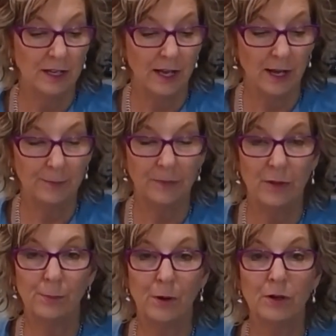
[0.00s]

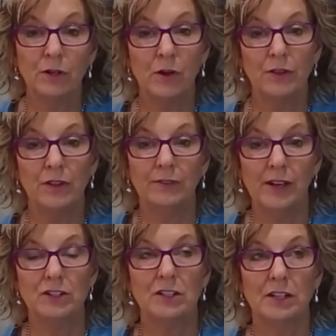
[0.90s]
The protocol that I've
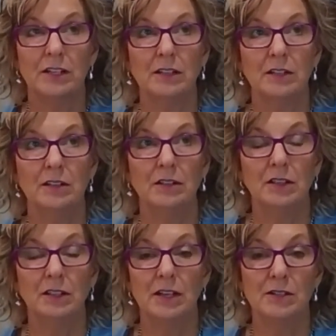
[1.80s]
actually,
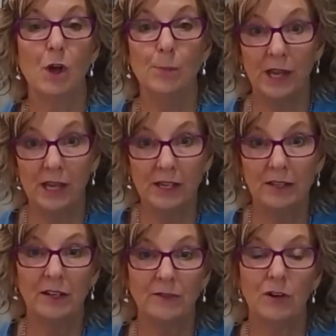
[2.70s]
the SOP
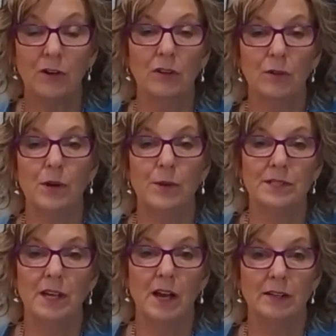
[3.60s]
that I've got on the
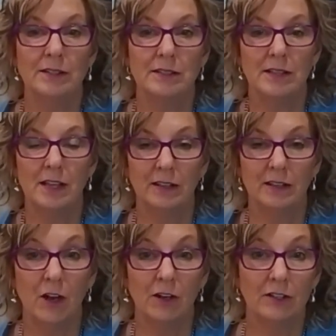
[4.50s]
website, is
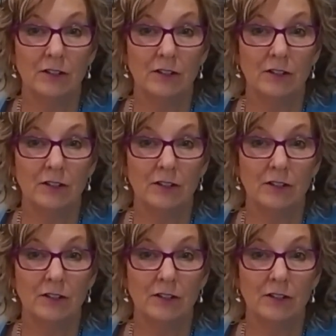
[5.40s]
the only